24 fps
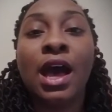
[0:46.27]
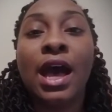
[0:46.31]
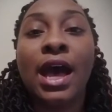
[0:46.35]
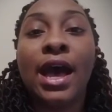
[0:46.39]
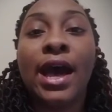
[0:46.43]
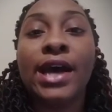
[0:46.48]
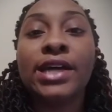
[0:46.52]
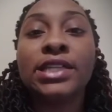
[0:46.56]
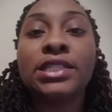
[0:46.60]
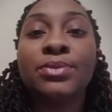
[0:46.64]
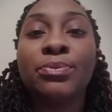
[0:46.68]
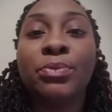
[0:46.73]

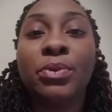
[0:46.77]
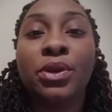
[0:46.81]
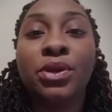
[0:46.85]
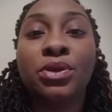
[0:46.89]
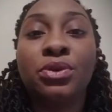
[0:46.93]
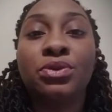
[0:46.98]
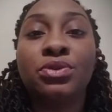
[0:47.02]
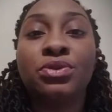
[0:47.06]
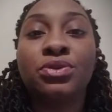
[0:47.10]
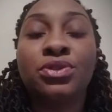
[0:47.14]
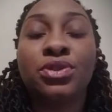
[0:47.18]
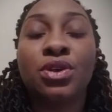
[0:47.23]

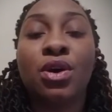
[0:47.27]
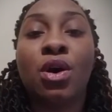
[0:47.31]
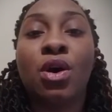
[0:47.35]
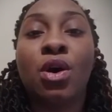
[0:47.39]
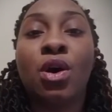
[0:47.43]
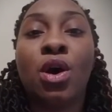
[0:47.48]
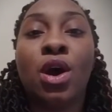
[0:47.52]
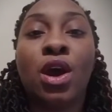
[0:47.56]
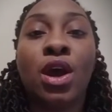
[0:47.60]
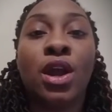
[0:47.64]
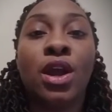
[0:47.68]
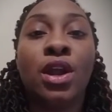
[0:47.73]
Hospitals
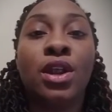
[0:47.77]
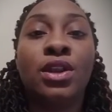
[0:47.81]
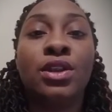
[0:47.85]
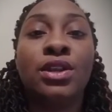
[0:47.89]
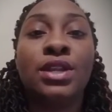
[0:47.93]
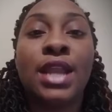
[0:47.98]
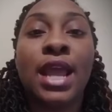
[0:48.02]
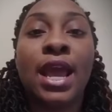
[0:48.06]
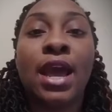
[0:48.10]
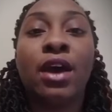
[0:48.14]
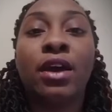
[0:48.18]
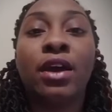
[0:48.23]
are
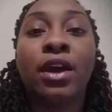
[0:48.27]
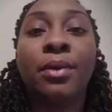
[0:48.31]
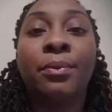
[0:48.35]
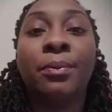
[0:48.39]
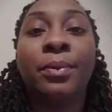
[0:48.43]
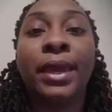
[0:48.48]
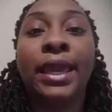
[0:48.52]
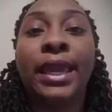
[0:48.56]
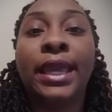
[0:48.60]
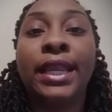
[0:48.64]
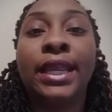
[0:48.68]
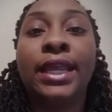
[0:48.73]
now
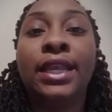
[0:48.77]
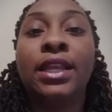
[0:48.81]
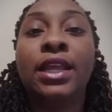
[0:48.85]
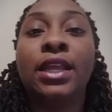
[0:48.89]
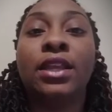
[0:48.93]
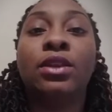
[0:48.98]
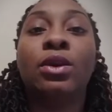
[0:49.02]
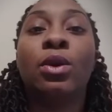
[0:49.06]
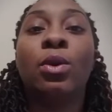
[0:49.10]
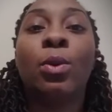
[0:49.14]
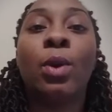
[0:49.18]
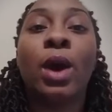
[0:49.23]
competing
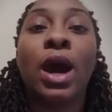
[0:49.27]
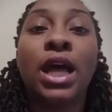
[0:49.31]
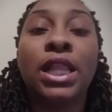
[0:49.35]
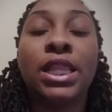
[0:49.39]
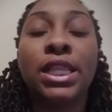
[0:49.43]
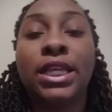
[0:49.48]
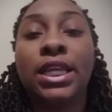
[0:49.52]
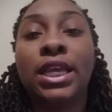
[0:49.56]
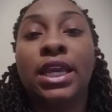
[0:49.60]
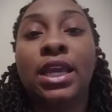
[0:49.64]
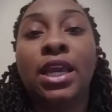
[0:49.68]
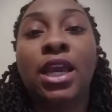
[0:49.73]
in
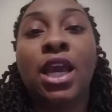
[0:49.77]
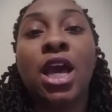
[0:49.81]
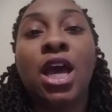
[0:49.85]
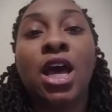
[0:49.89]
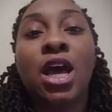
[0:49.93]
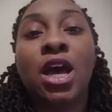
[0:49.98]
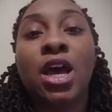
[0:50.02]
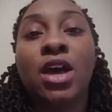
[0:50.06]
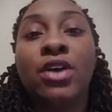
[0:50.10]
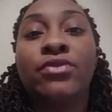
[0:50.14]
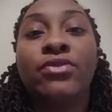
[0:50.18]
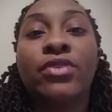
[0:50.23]
quality
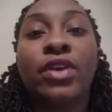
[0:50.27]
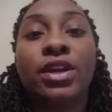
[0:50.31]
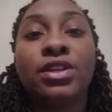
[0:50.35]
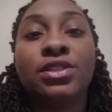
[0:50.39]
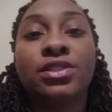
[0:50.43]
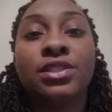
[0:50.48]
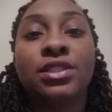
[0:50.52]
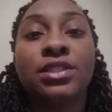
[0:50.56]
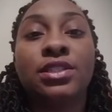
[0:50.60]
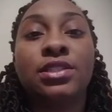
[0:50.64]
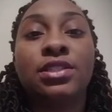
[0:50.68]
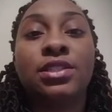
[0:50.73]

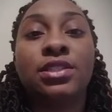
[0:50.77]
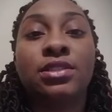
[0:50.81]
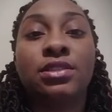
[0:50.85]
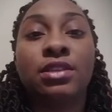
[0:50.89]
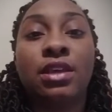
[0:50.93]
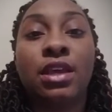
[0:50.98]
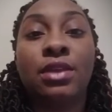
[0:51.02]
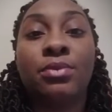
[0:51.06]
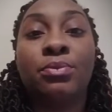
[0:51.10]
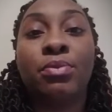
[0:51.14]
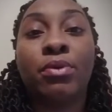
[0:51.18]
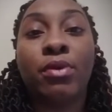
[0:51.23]
versus
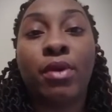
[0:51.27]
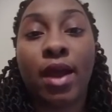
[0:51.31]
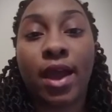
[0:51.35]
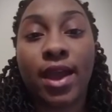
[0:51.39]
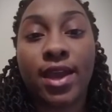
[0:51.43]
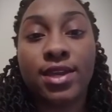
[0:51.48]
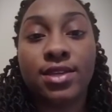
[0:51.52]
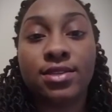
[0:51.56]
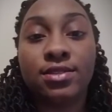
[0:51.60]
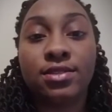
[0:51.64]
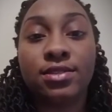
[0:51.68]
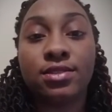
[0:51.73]
in
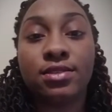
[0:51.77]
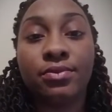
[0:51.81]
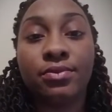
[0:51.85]
price.